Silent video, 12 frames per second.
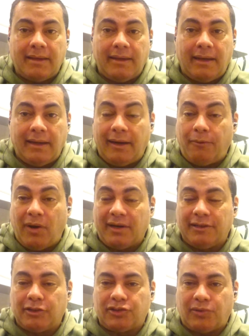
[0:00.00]
And I
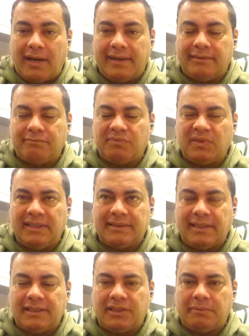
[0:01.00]
wanted to try it. They
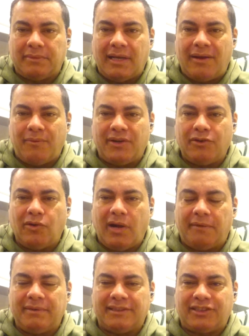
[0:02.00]
say sometimes when you
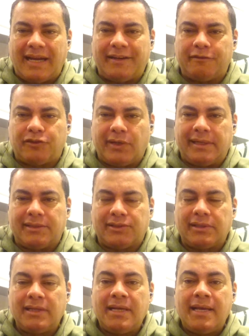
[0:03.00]
have these kind of drinks,
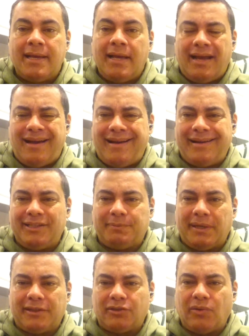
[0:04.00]
it's
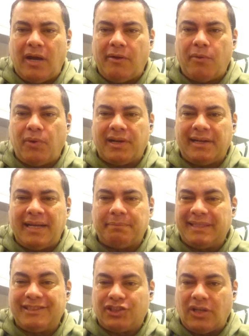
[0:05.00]
better to have it with an
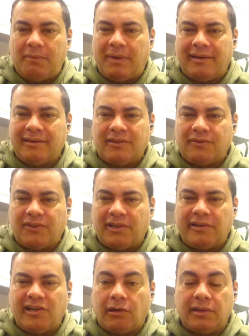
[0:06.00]
empty stomach
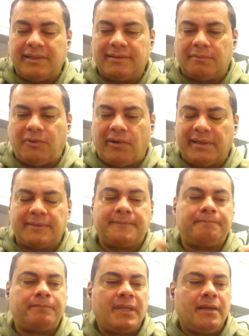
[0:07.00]
very early in the morning.
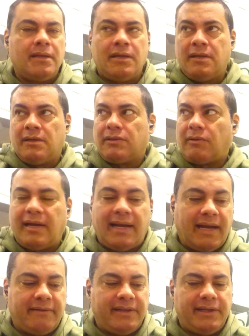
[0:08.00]
So I
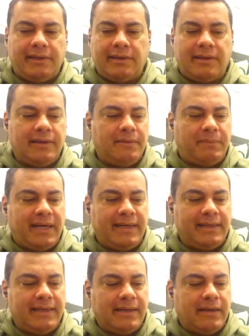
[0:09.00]
have here
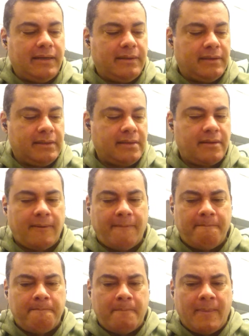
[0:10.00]
my
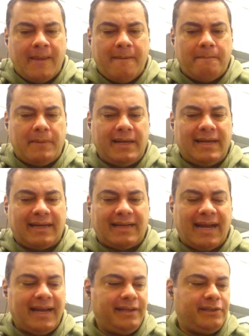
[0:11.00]
my
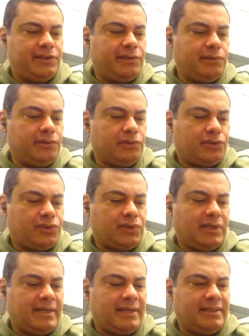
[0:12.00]
Acai juice.
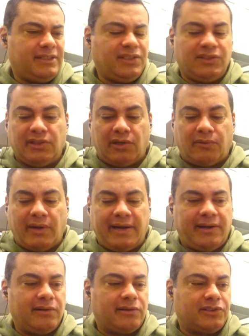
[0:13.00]
This is the
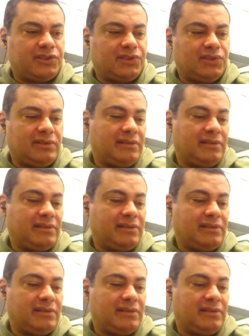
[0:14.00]
regular size.